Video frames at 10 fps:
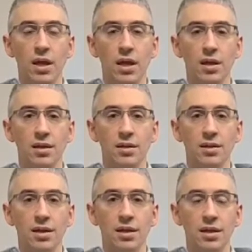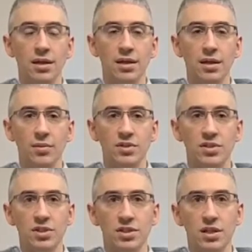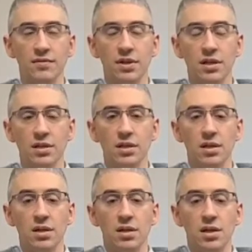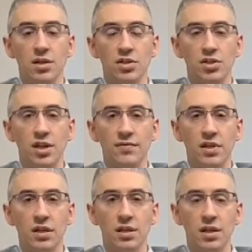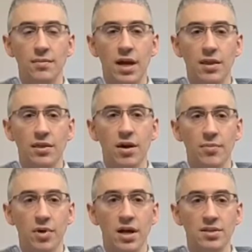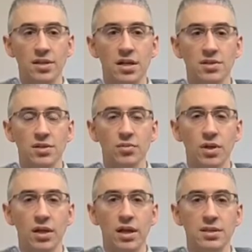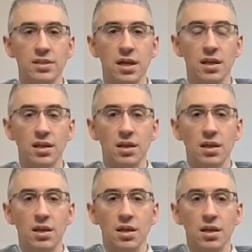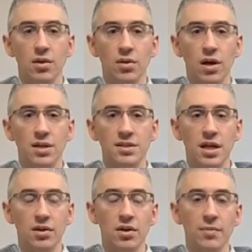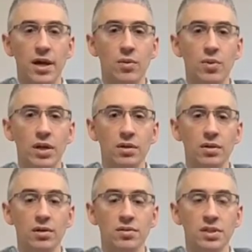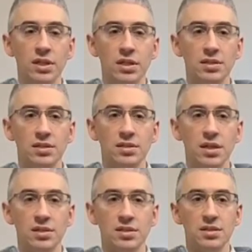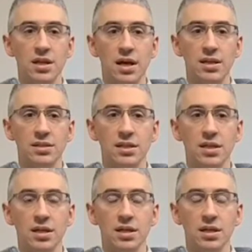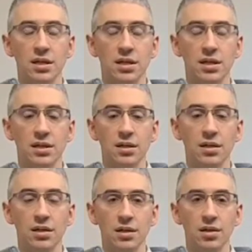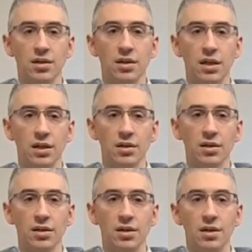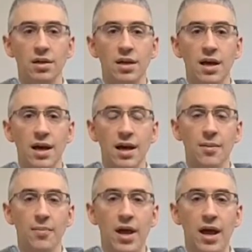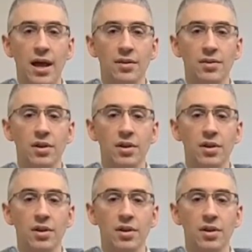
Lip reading: And it was just kind of a shift in my thought process to realize that law is not all about winning or losing. It's not a clear path.